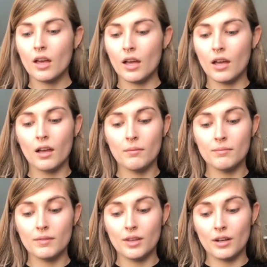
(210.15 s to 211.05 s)

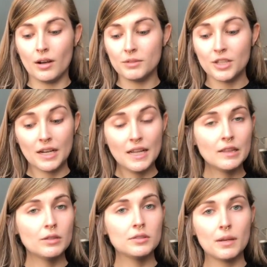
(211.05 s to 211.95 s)
I'm just going to
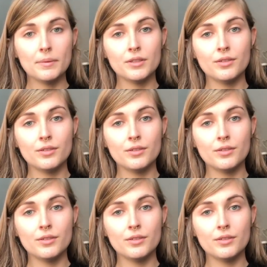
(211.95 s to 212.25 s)
heat those up